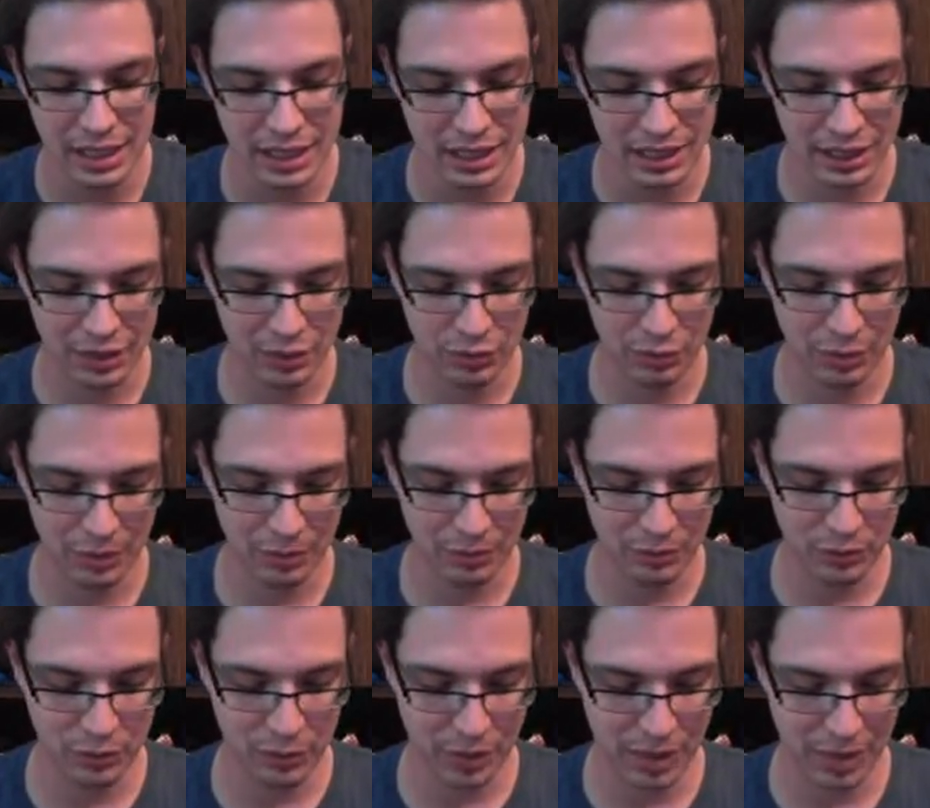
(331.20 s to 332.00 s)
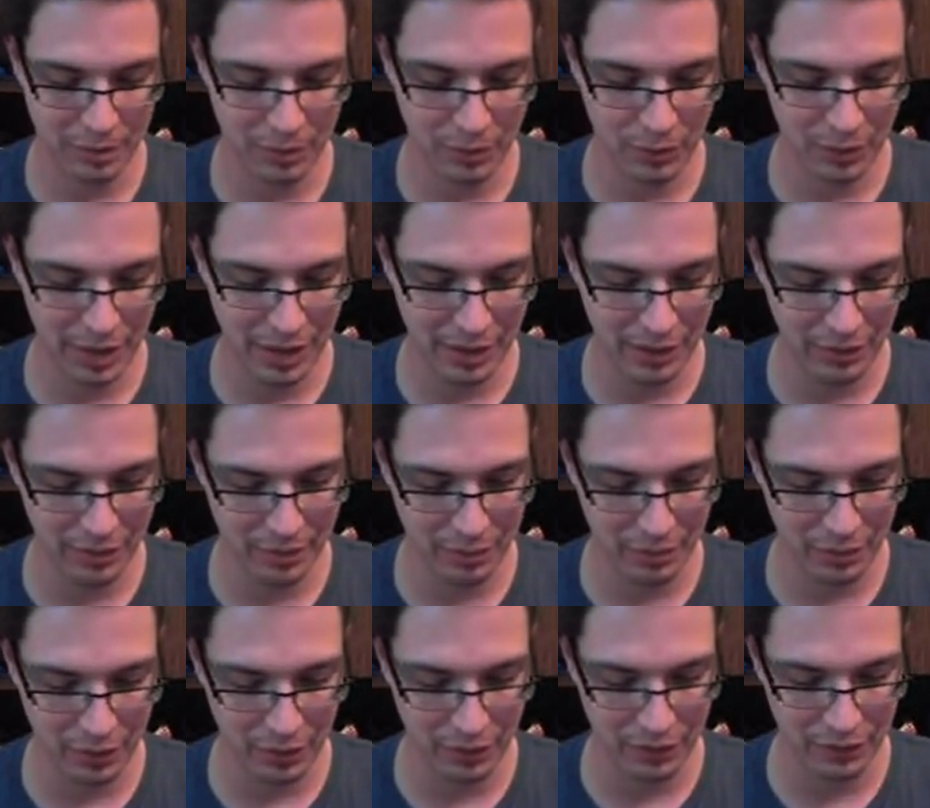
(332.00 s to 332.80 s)
swim around the
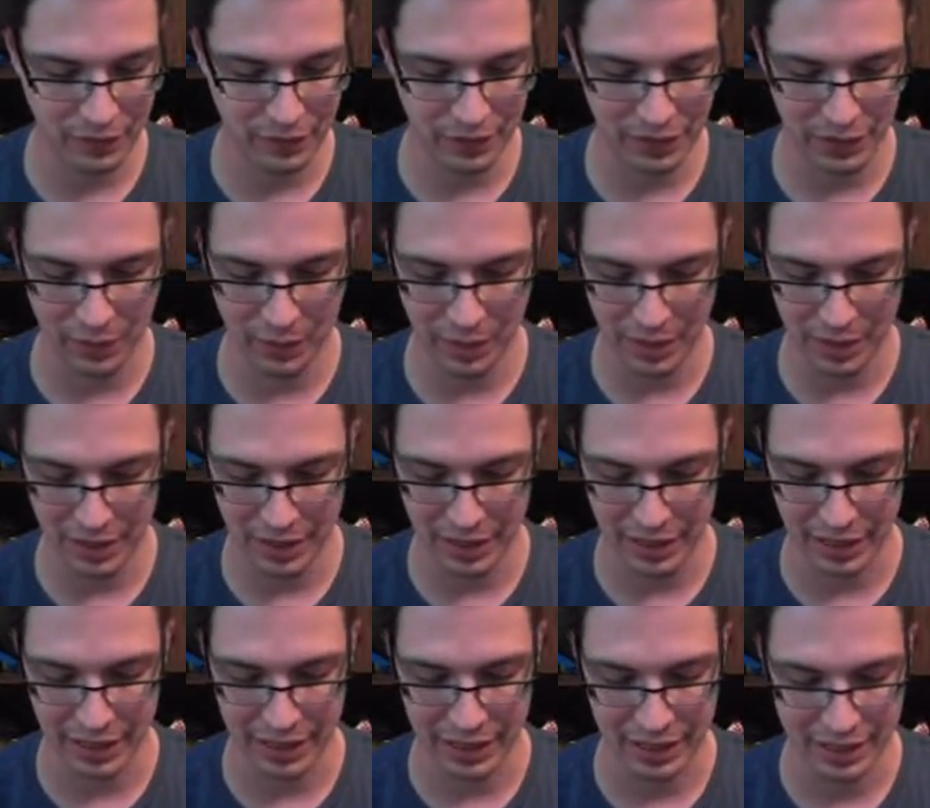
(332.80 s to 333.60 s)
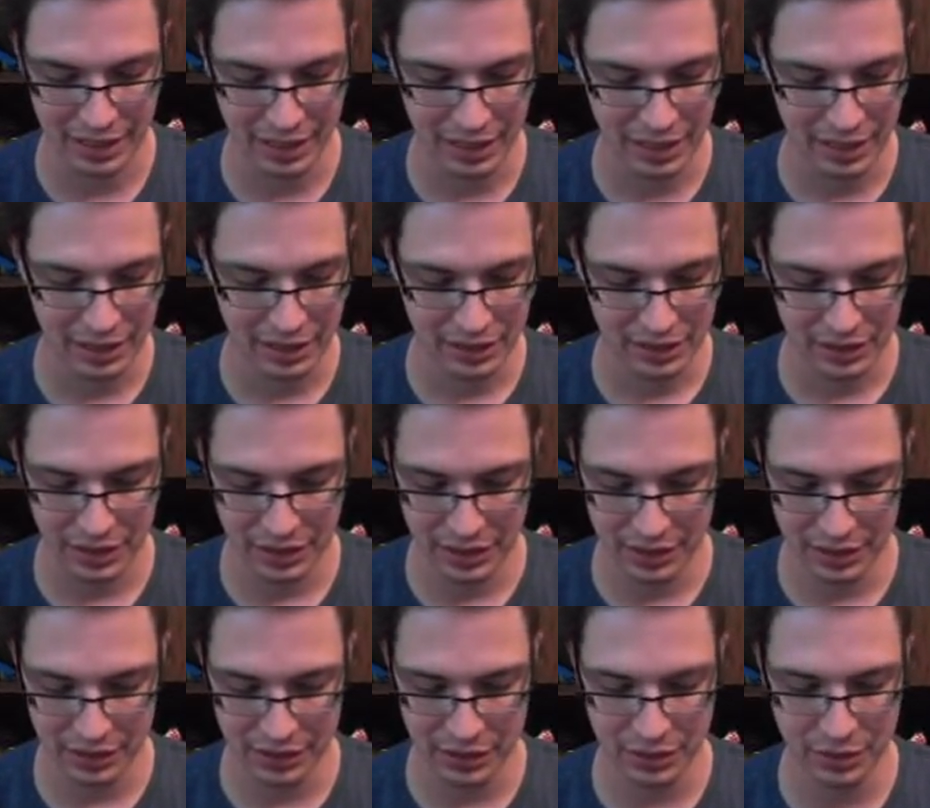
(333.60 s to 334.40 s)
board fairly quickly.
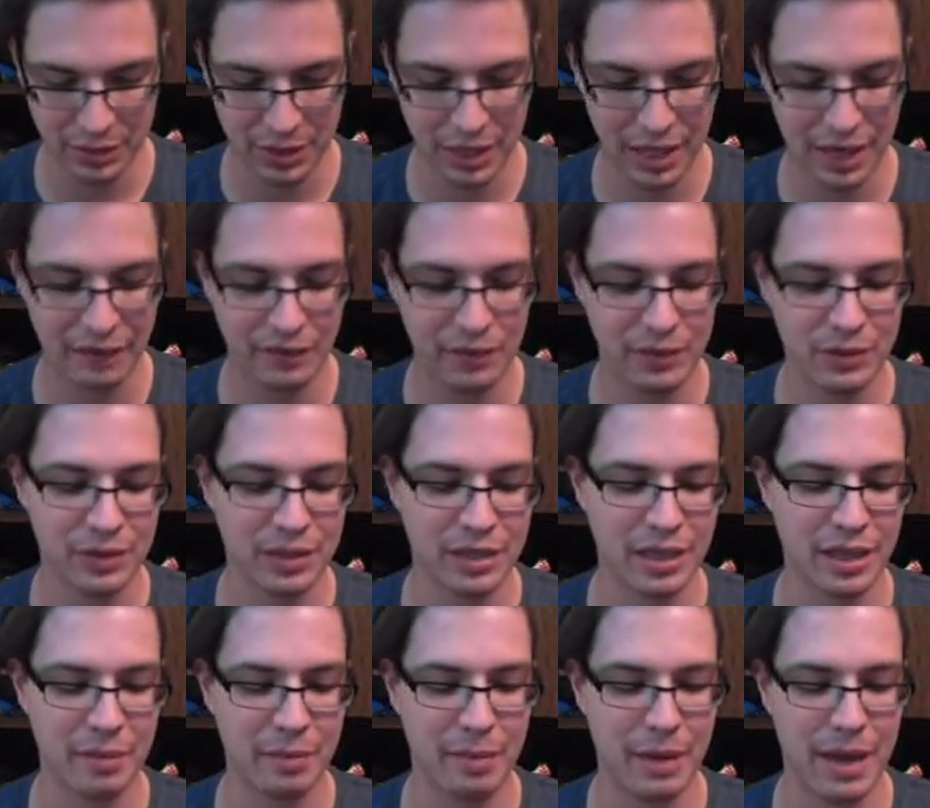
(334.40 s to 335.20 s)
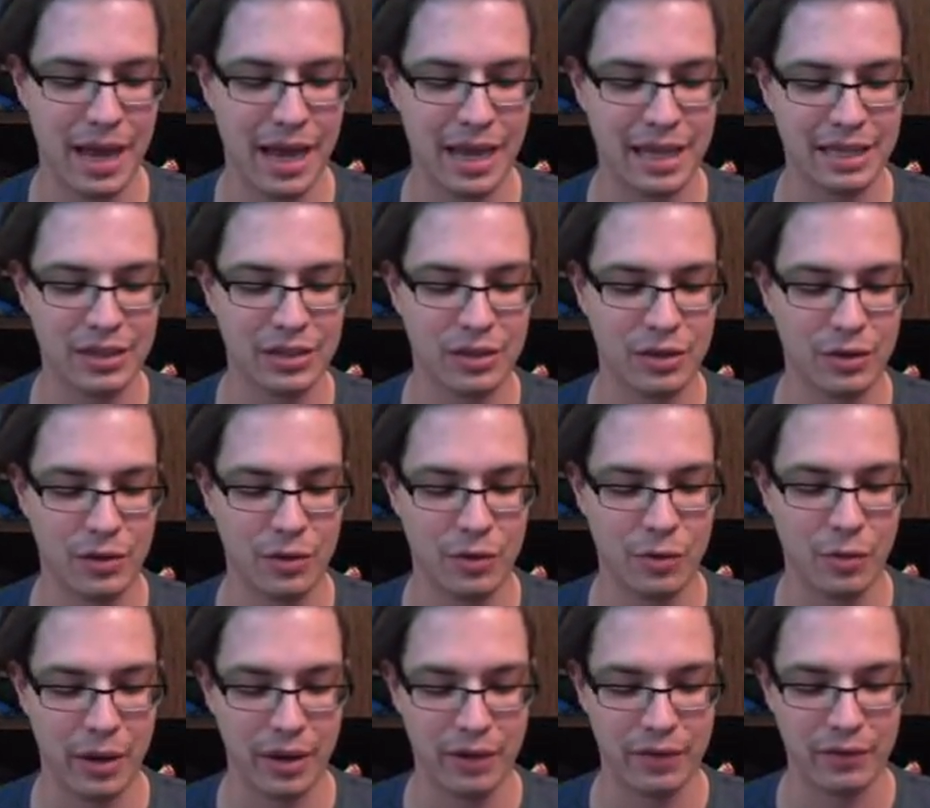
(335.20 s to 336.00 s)
These are two that I've used in the past
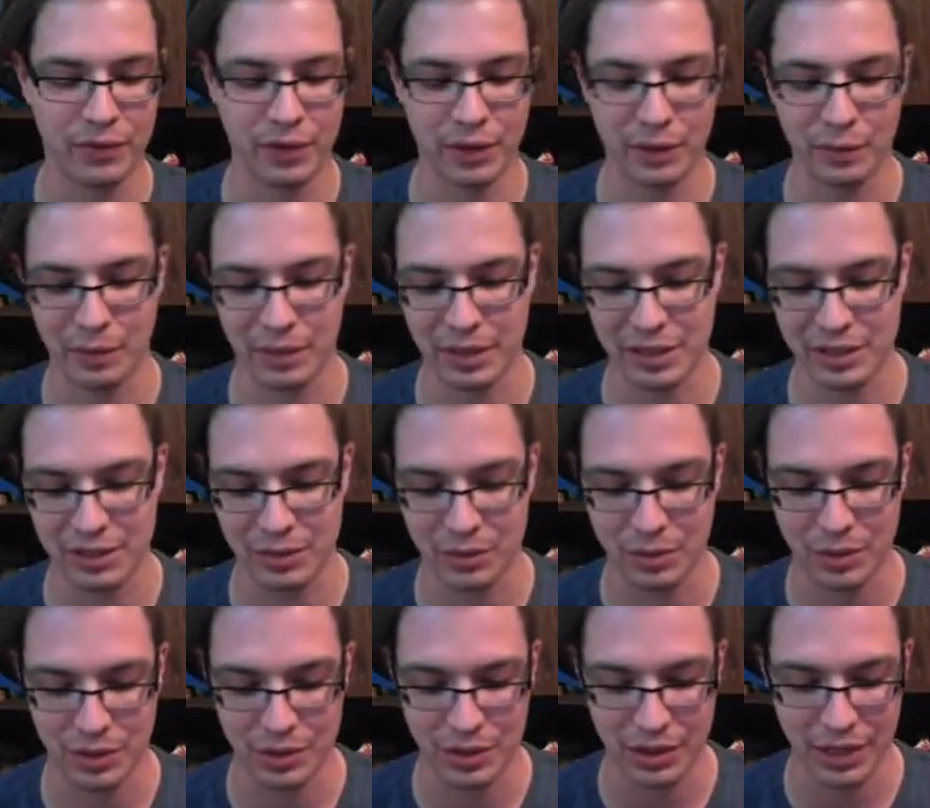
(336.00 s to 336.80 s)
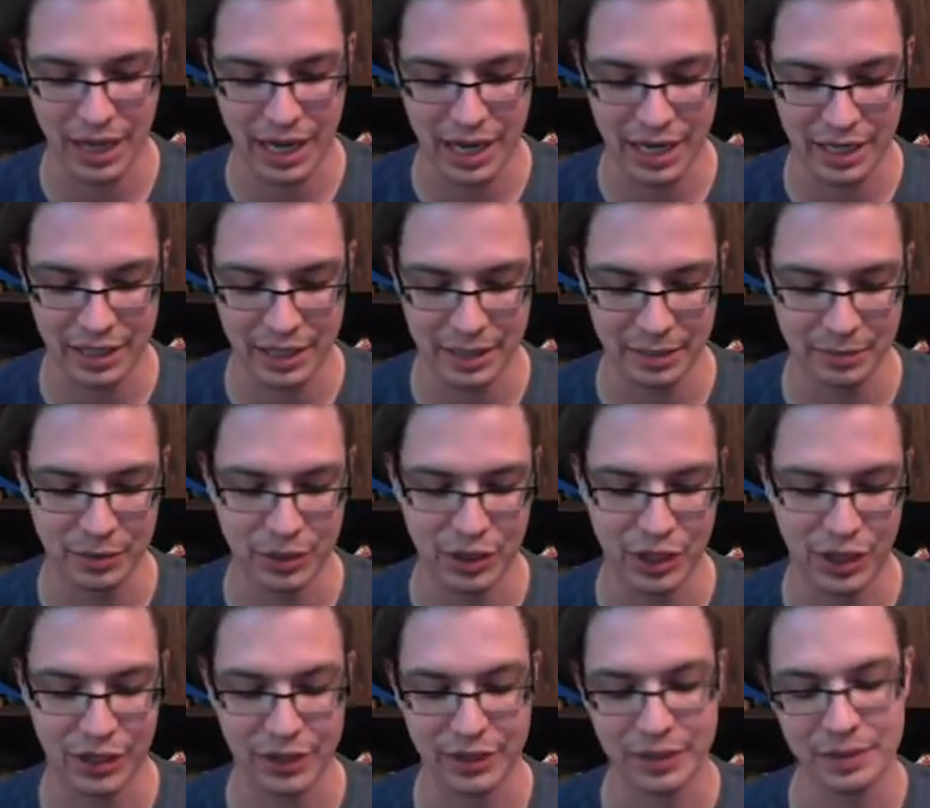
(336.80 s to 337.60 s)
quite frequently, Squirtle and
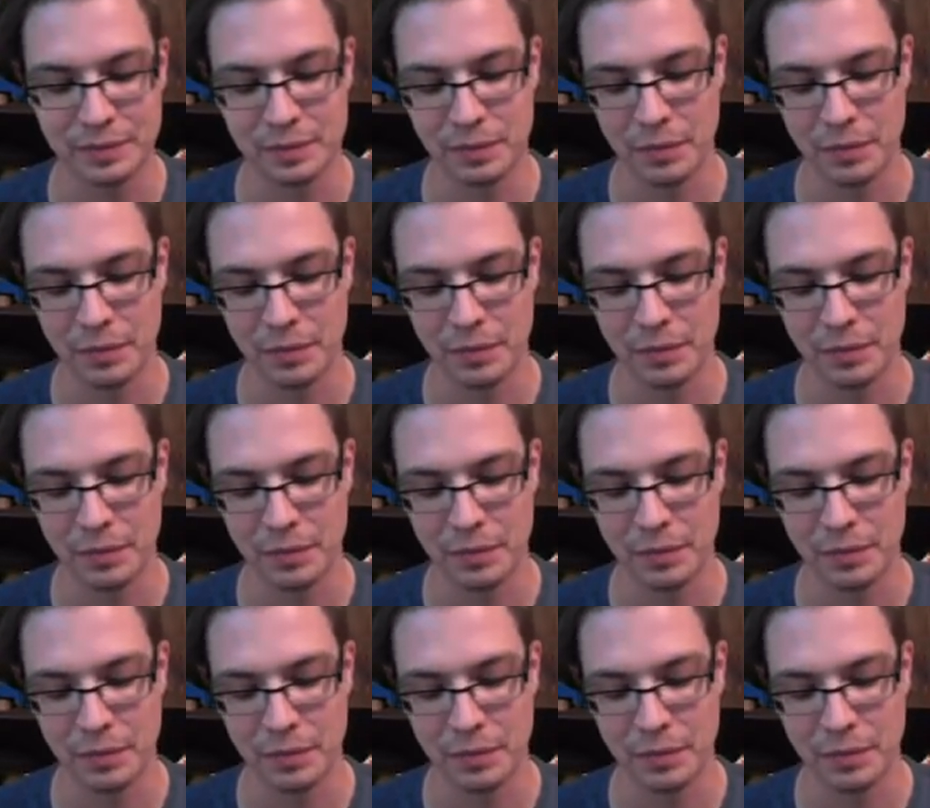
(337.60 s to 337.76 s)
Chimchar.